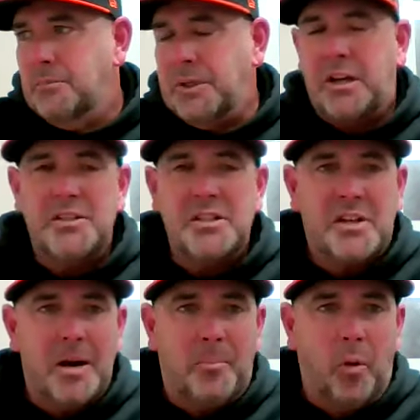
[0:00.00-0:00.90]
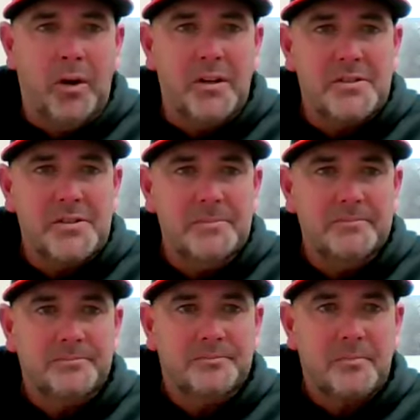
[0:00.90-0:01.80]
because he's got poise,
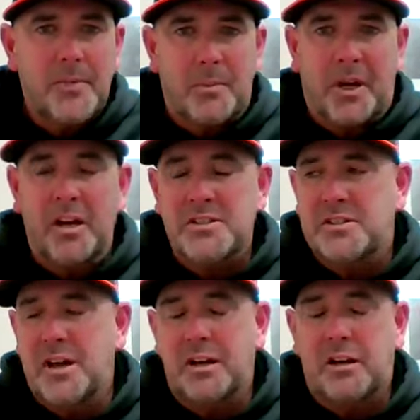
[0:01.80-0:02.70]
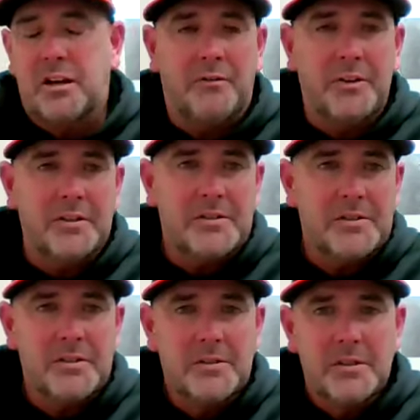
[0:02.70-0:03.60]
because he's got
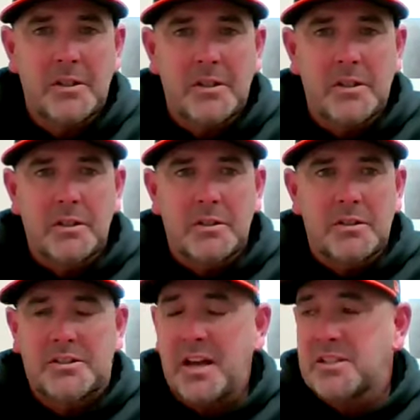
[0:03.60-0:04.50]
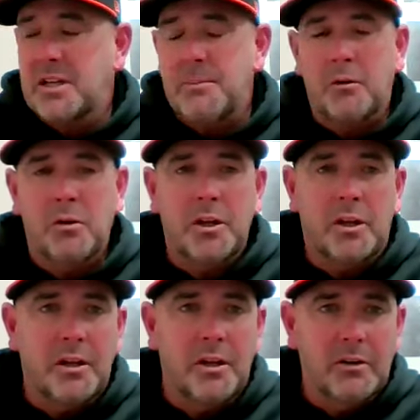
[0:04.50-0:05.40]
confidence, this guy's going to be a really
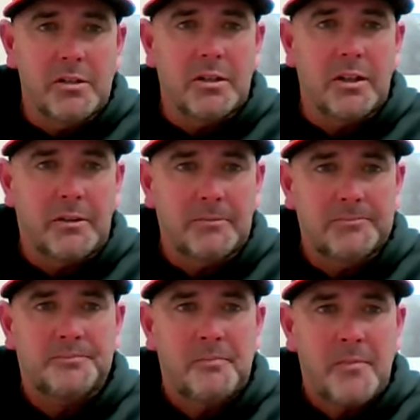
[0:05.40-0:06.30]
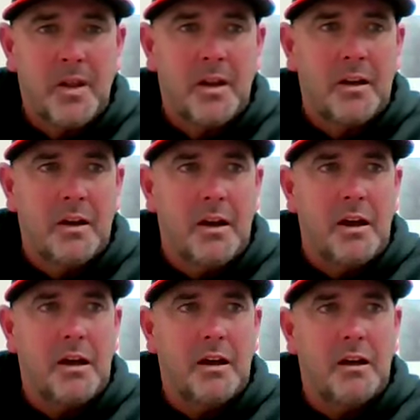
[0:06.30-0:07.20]
good hitter in this league.
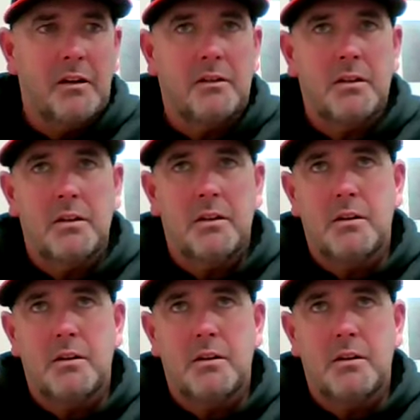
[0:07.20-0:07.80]
And